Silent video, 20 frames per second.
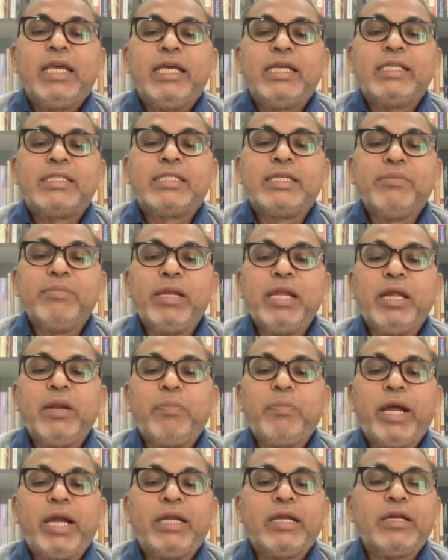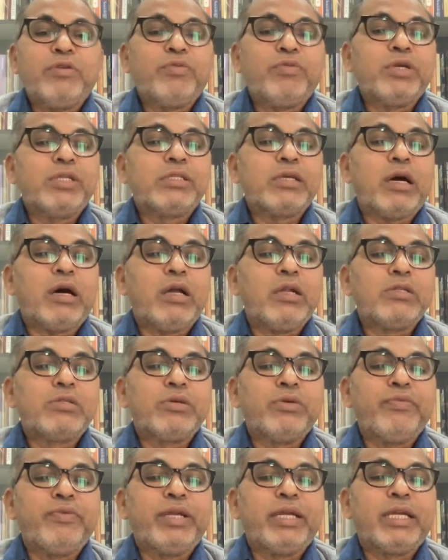A similar pattern was
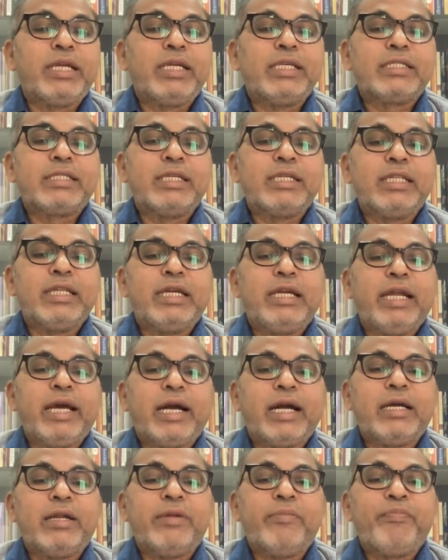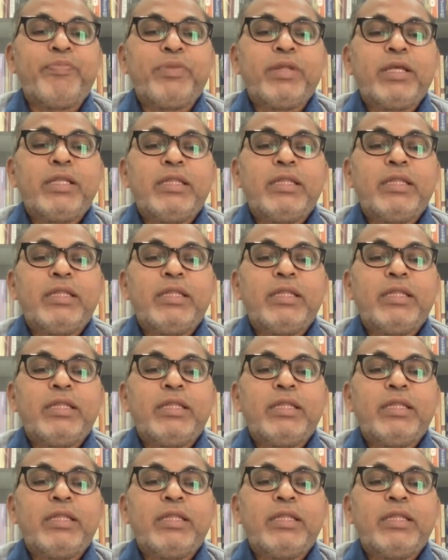also witnessed in the Deccan.